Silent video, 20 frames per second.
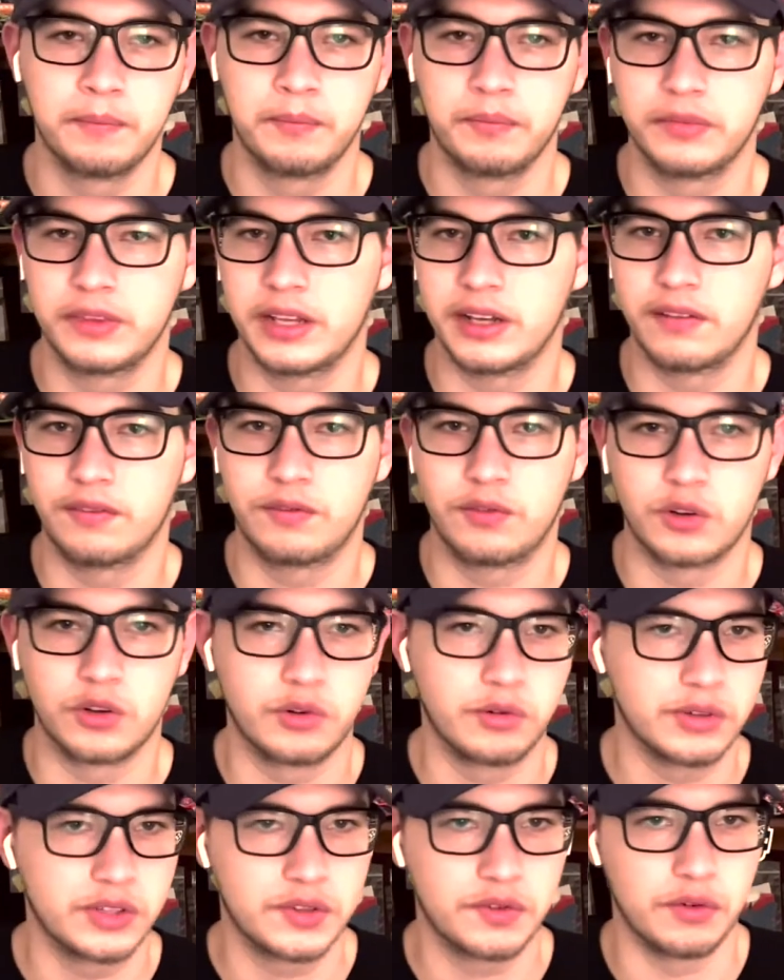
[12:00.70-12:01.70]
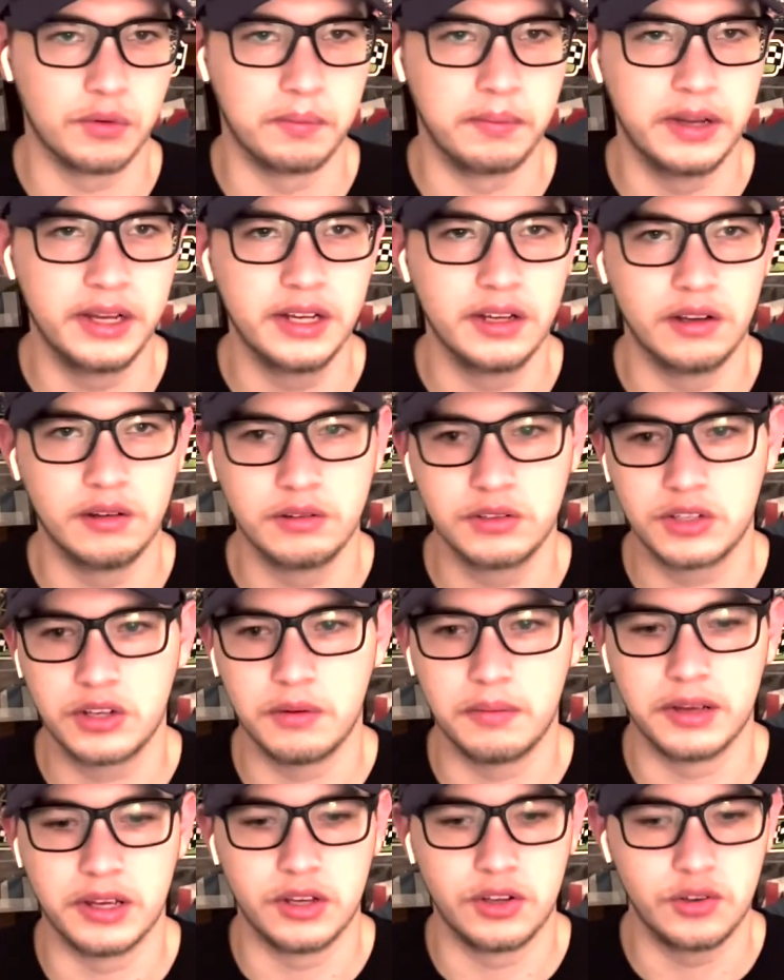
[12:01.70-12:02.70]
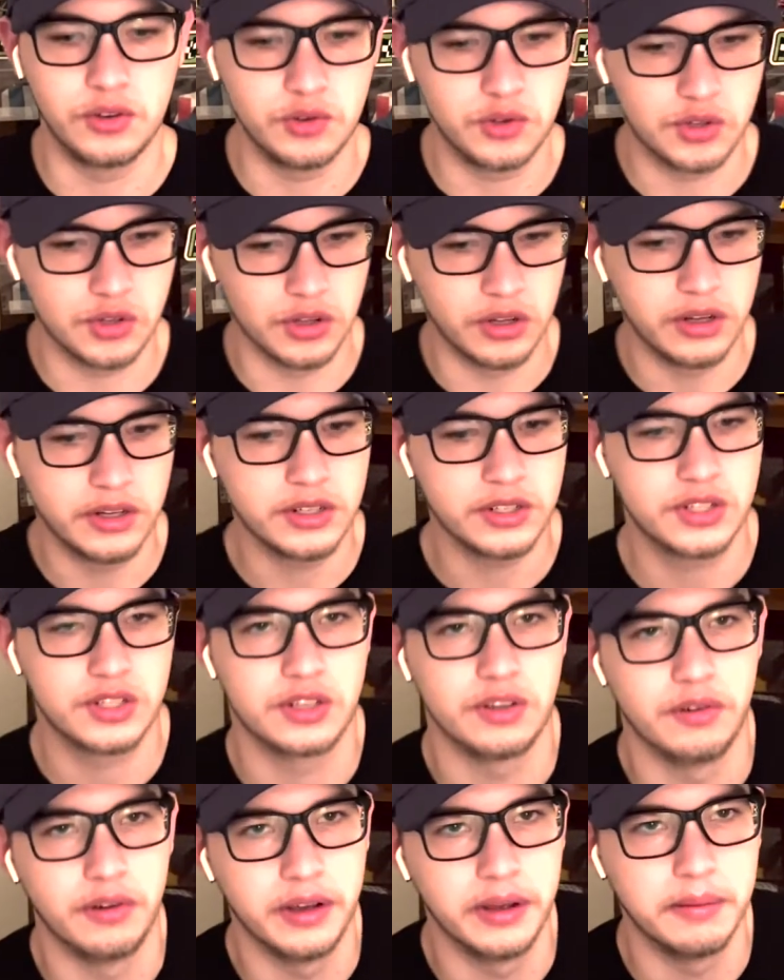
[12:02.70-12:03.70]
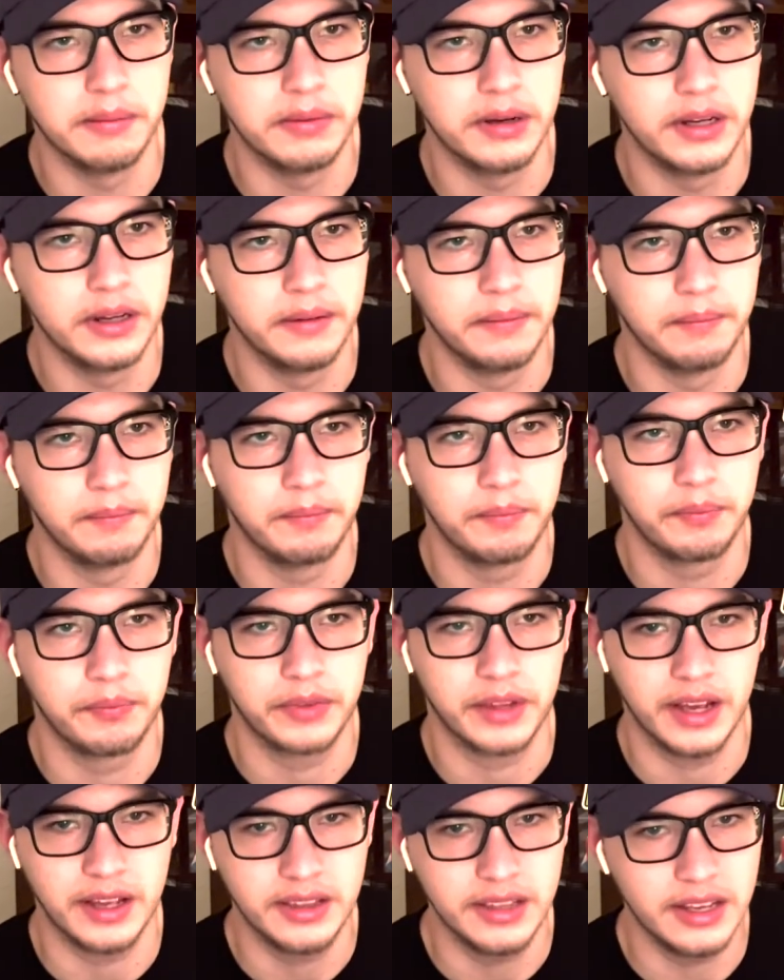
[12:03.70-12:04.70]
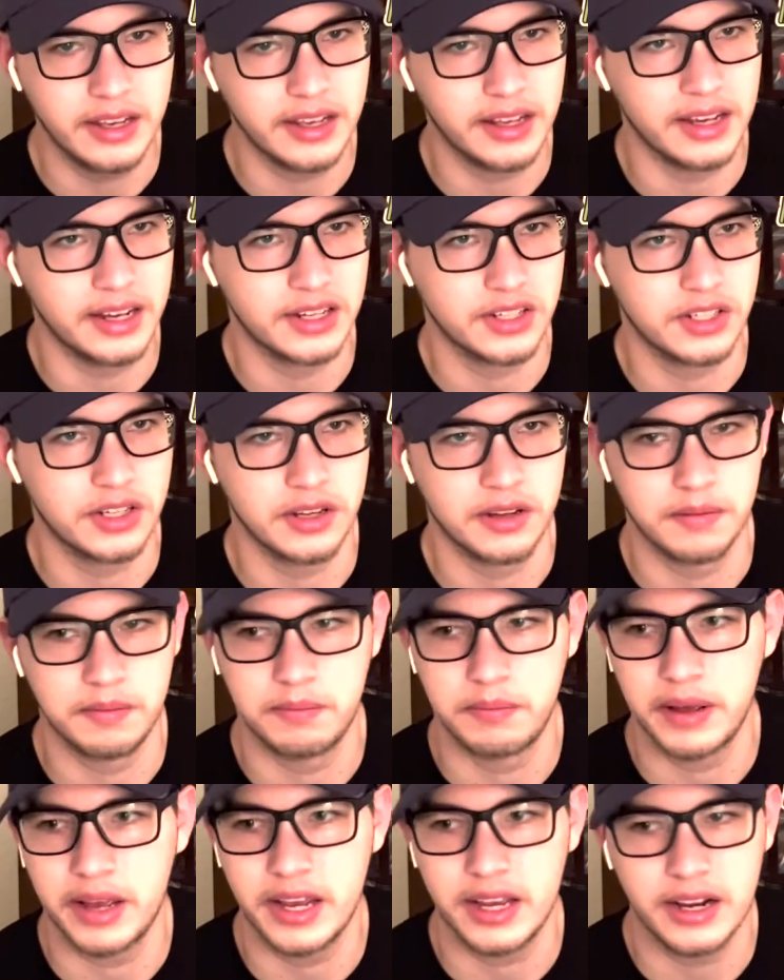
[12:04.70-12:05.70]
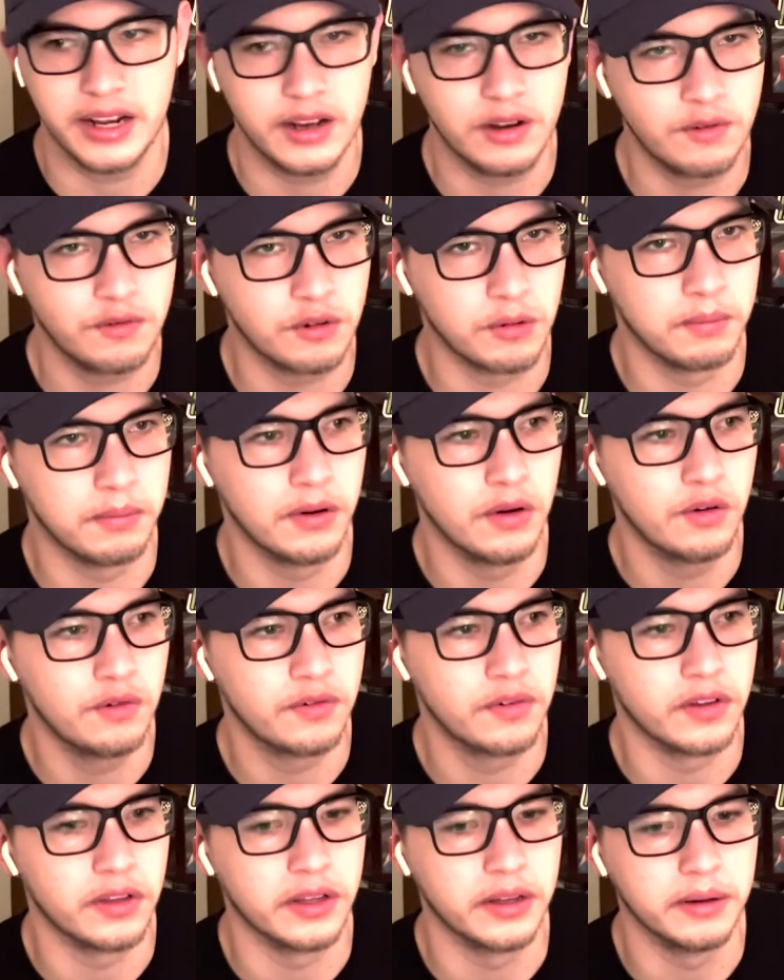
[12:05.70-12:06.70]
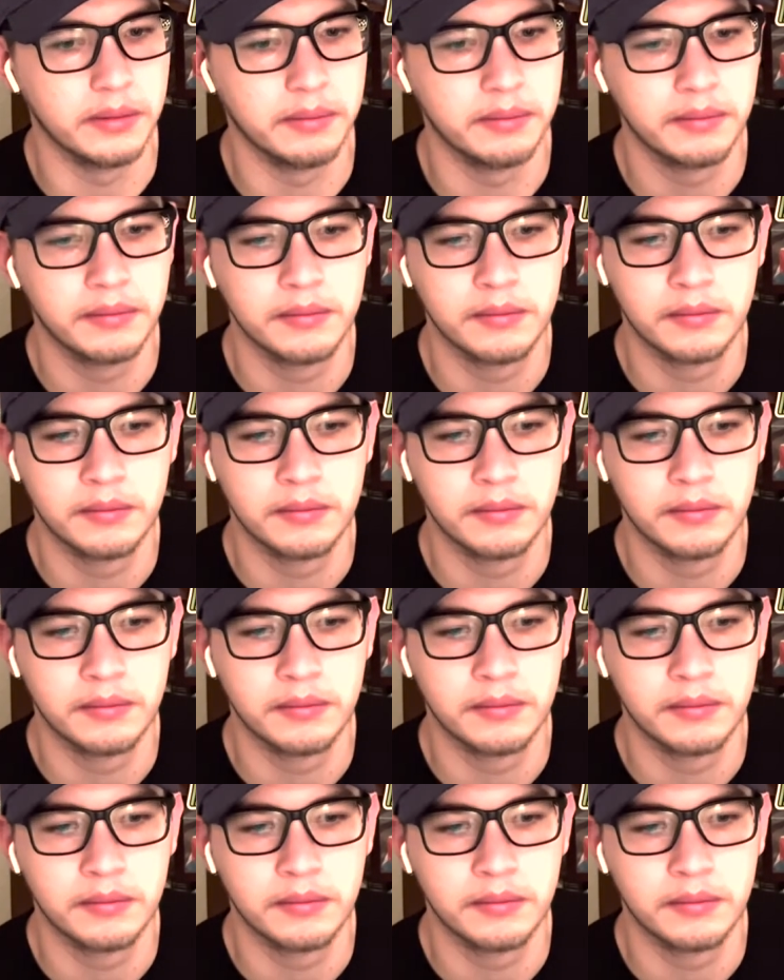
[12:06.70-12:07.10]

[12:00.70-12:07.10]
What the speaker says: that for Christopher Bell, it was going to be a huge loss to him, but I think it actually paid out for both of them